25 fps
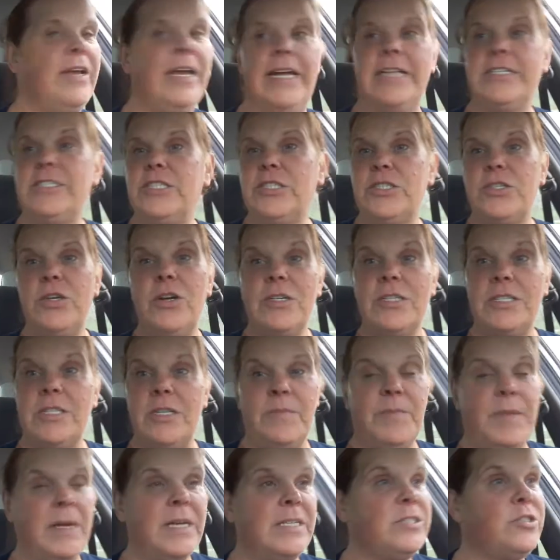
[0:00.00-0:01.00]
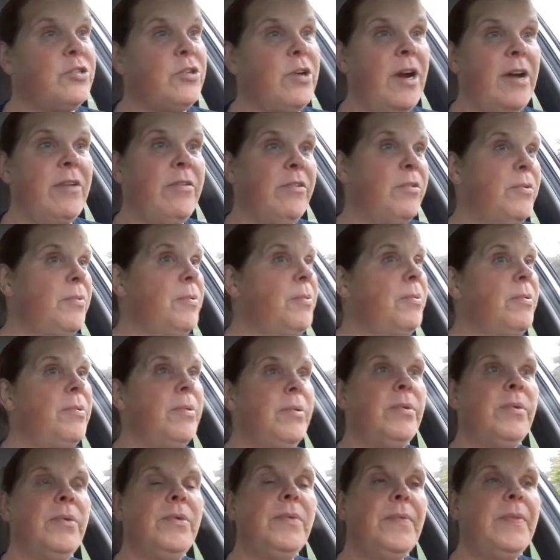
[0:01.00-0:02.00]
yeah, just talked to the bus driver,
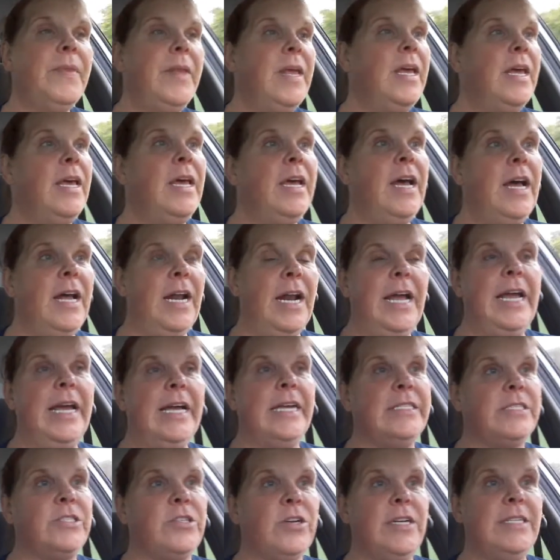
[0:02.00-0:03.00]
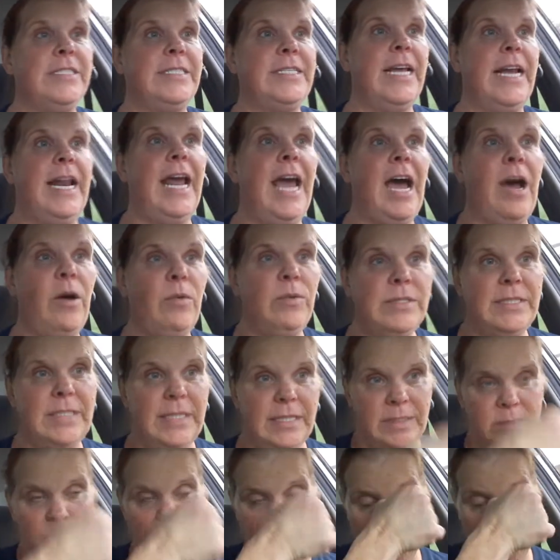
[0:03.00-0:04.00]
and I asked her. I said, "How was
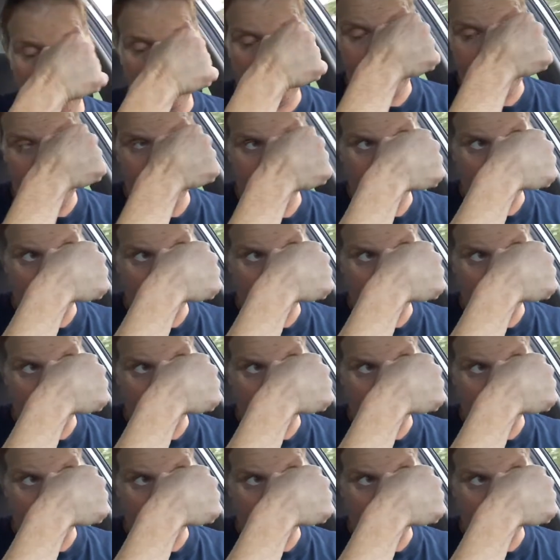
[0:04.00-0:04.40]
his morning